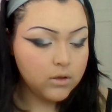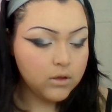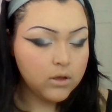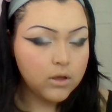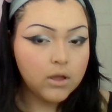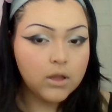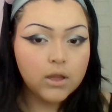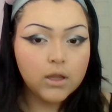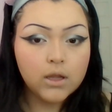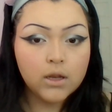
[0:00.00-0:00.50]

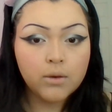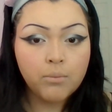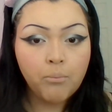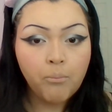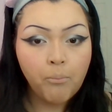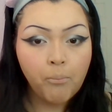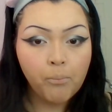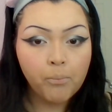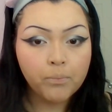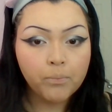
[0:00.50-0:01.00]
and then
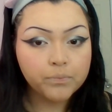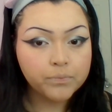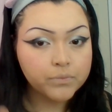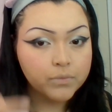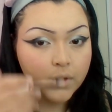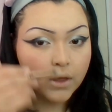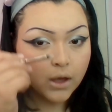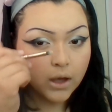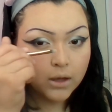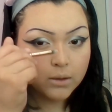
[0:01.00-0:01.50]

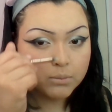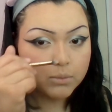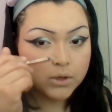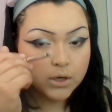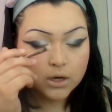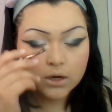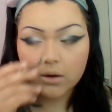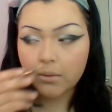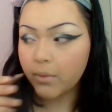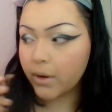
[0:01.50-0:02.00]
I put
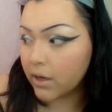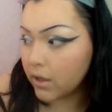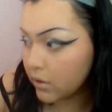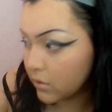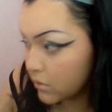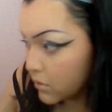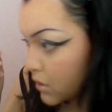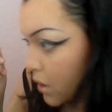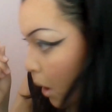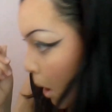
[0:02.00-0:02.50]
it on my
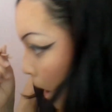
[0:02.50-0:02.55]
nose.